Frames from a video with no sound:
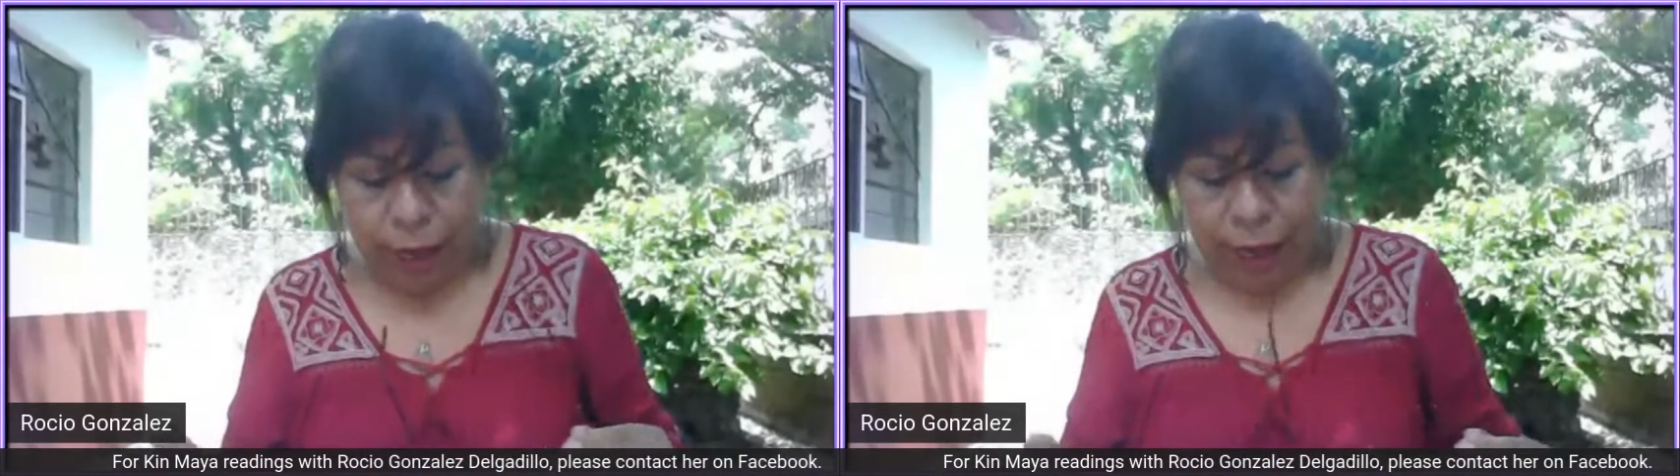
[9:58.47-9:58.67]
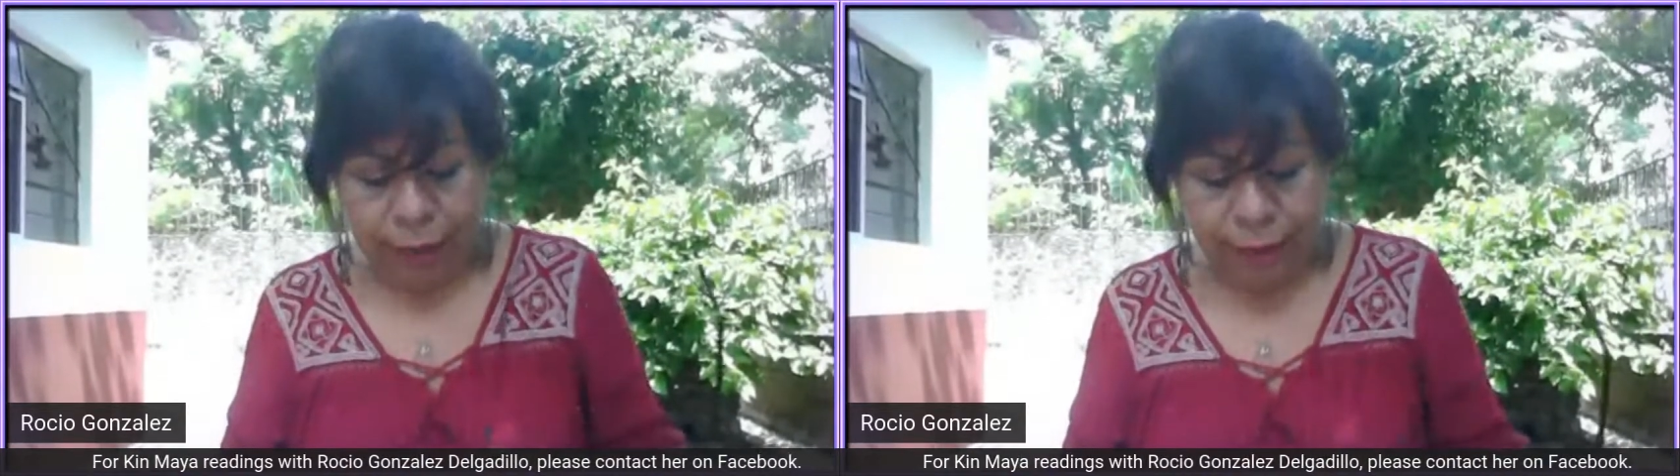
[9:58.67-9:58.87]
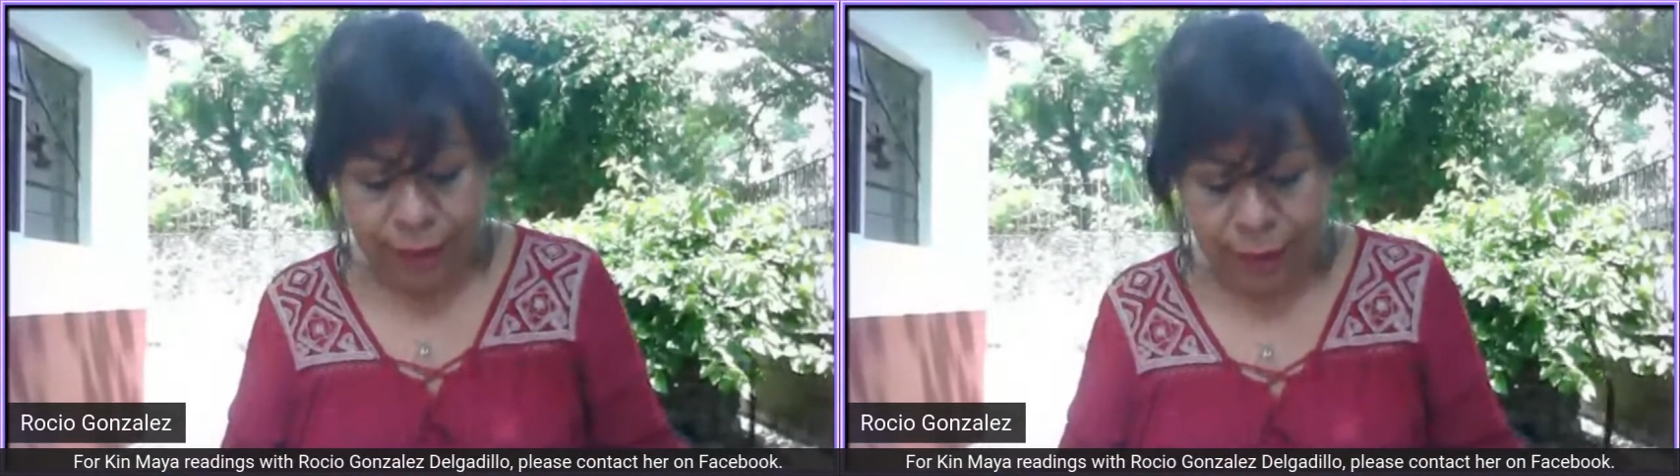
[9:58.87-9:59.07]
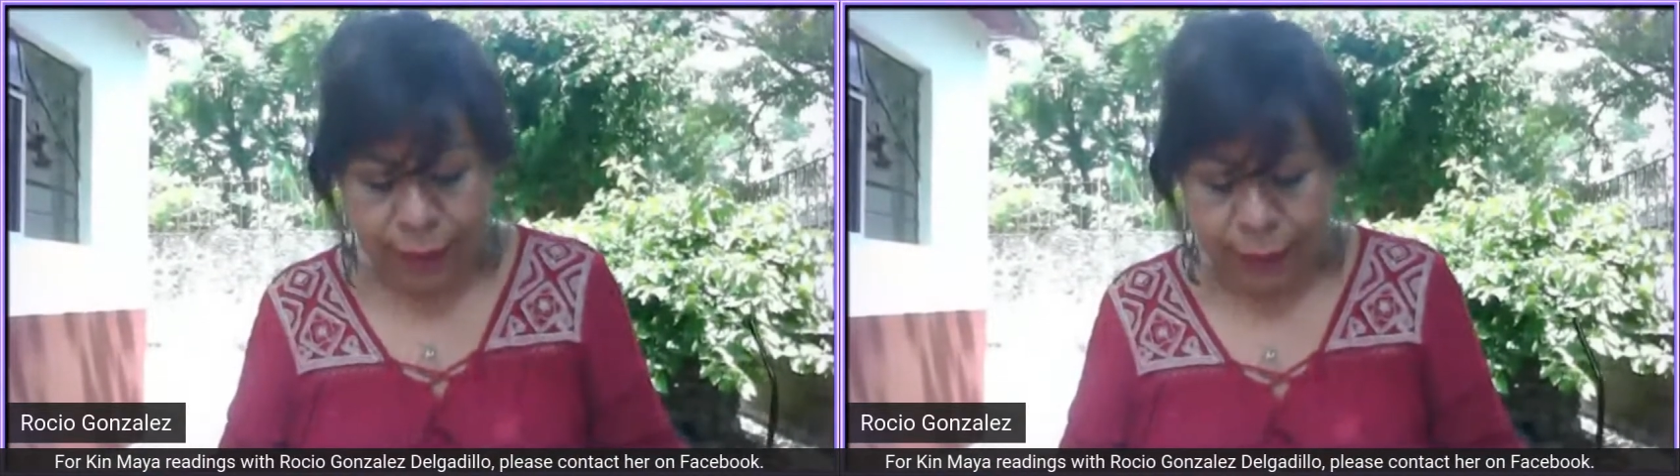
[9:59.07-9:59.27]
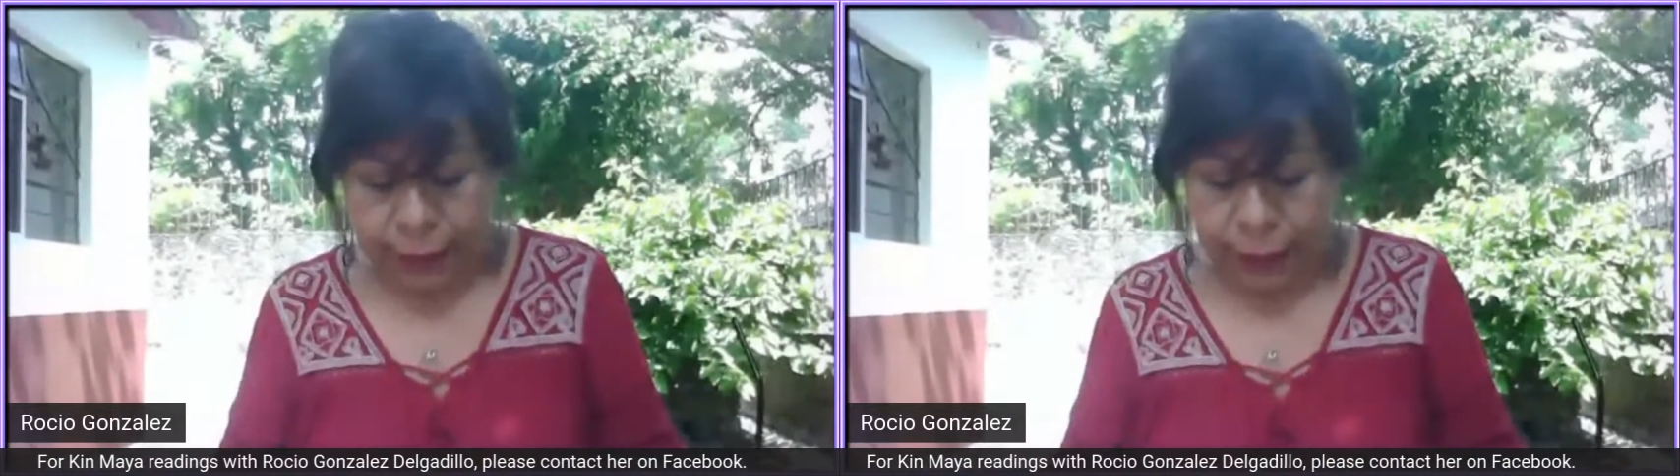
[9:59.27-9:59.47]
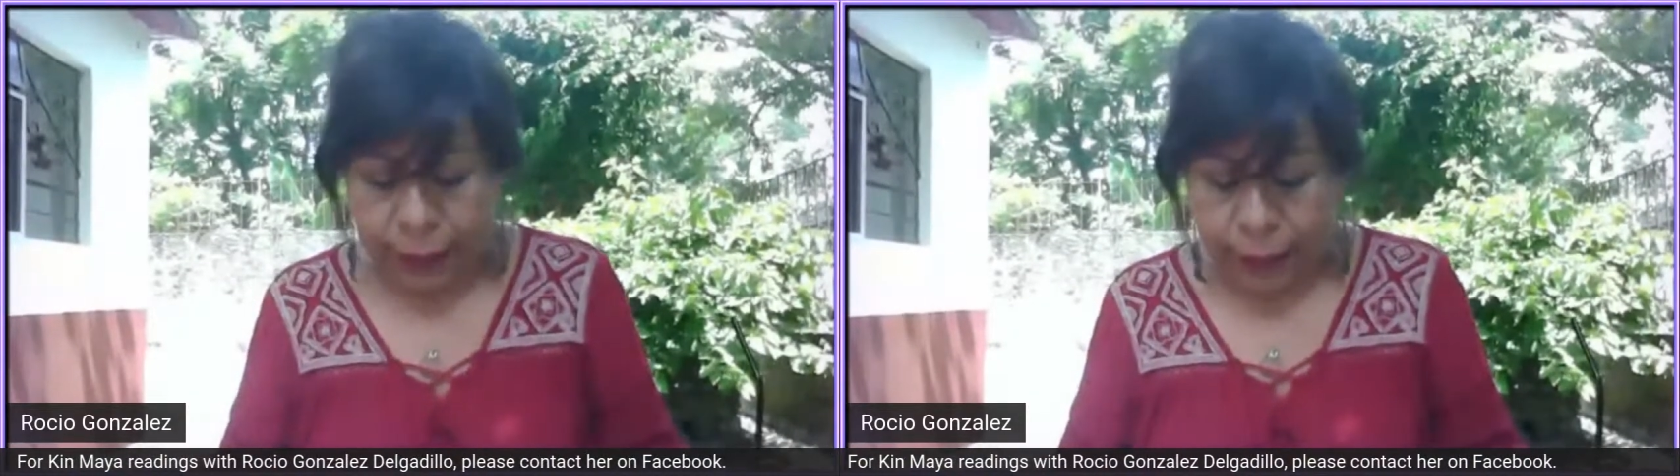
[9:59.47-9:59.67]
exactly